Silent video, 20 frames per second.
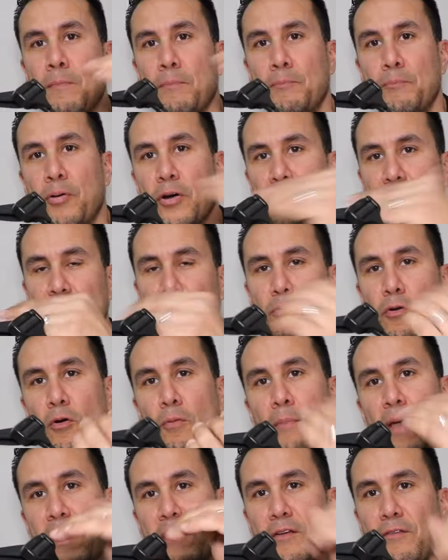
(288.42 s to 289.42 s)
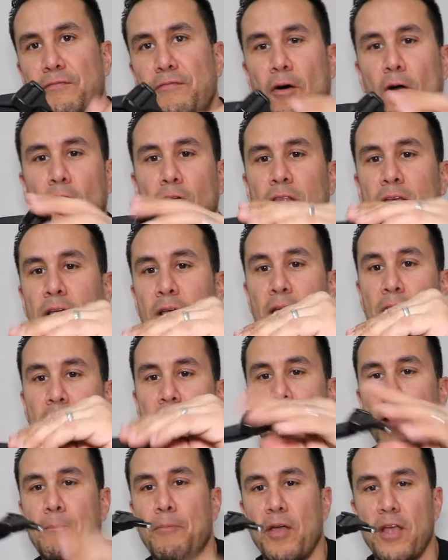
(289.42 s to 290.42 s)
put it through, make your fold,
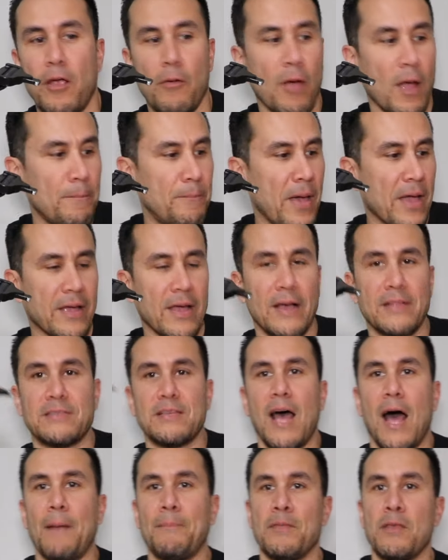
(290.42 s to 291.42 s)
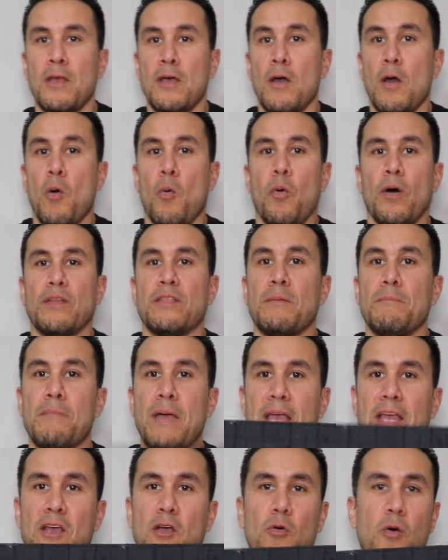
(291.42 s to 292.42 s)
and bring it right back on top. One of the
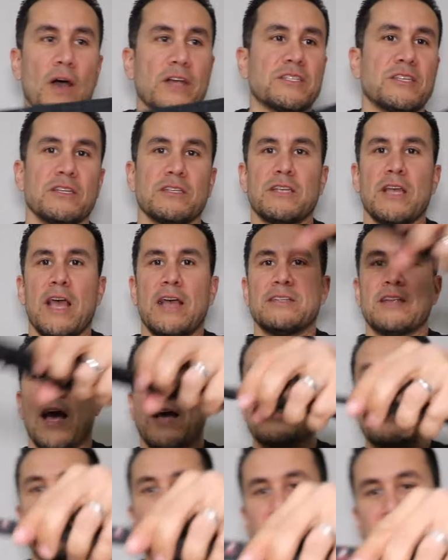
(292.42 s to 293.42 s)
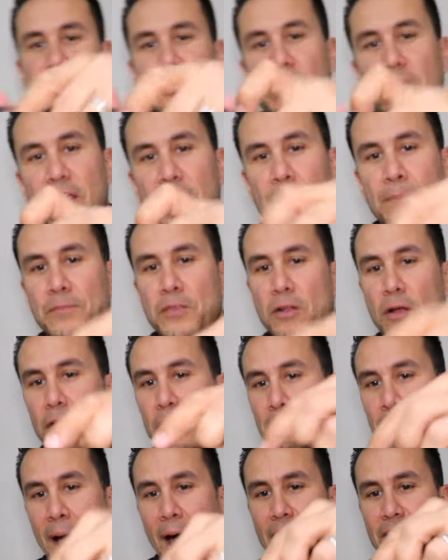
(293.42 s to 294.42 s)
main questions, and as you can see,
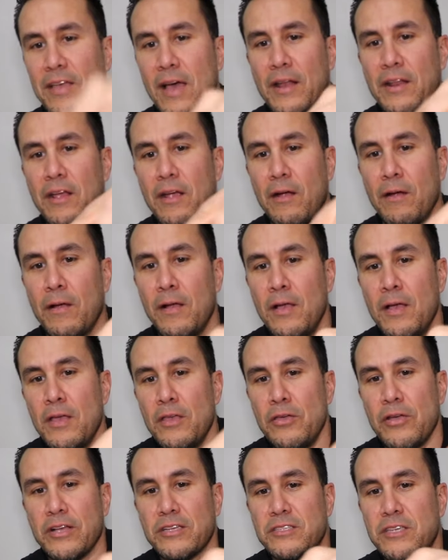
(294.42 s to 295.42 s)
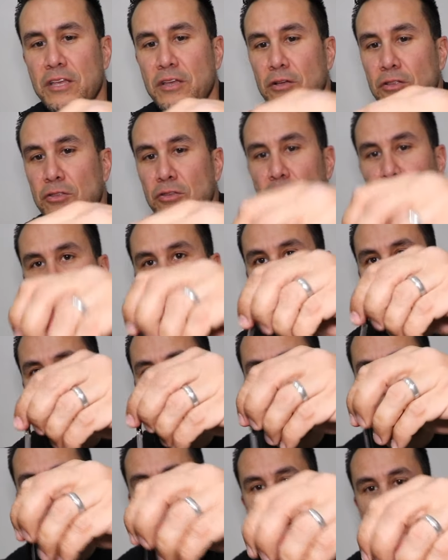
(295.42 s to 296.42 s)
the Molle on here, you can see you throw a
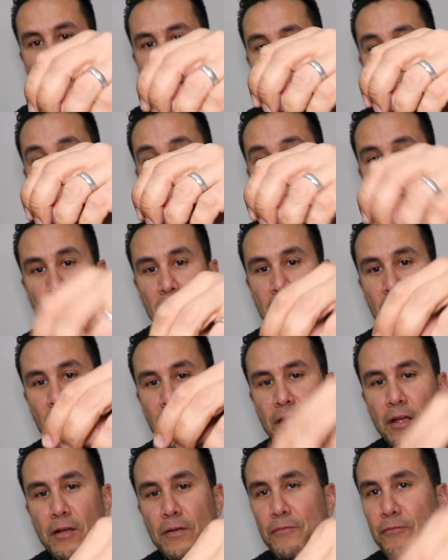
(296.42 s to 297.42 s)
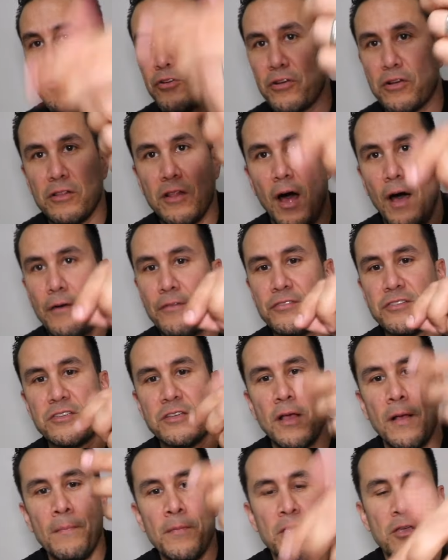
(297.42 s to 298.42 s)
little hook on here for your
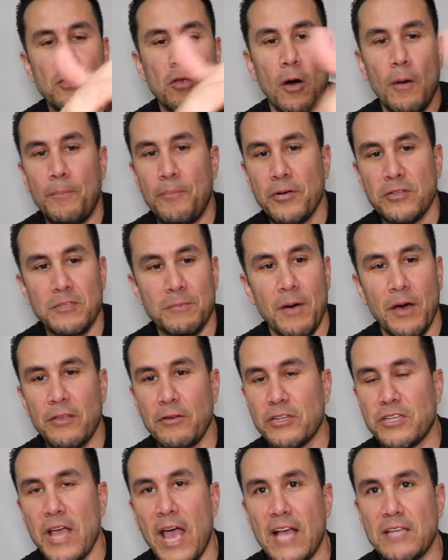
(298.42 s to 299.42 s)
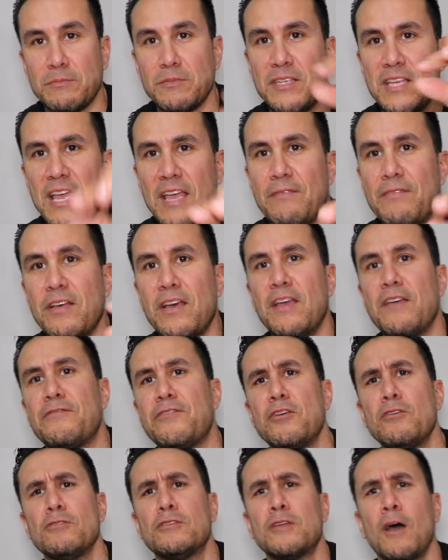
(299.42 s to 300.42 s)
gloves, put some other attachments. Even
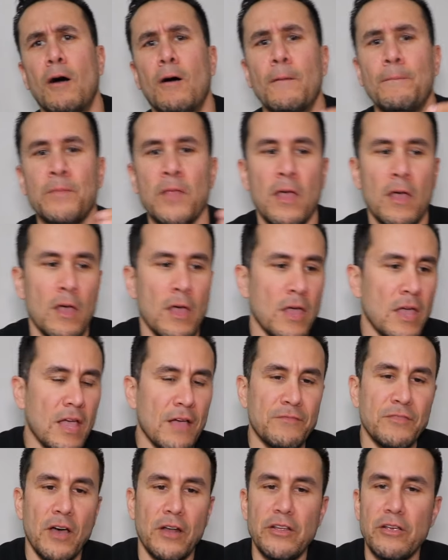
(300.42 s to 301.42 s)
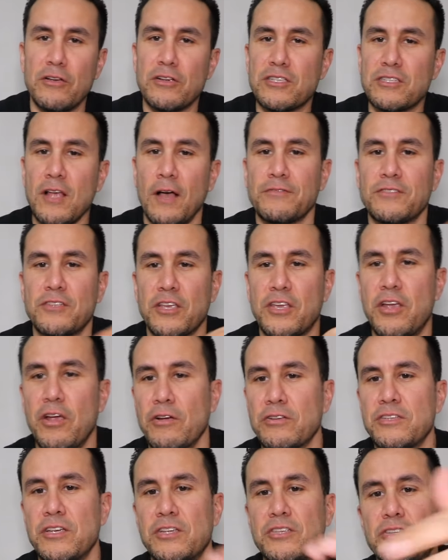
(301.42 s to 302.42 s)
if you don't, if none of your stuff
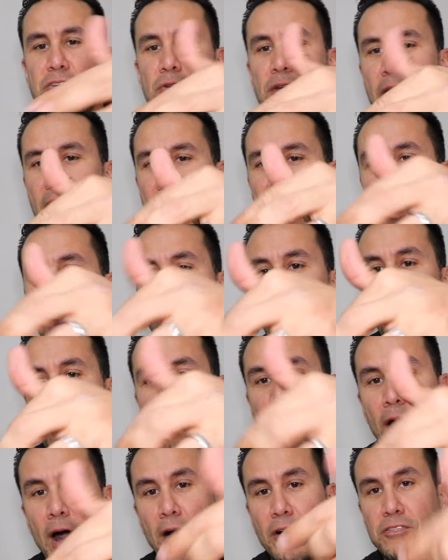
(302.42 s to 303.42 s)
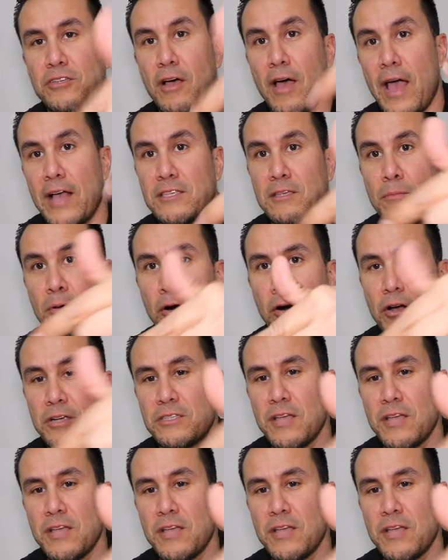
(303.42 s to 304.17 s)
secures this, you could also add some hooks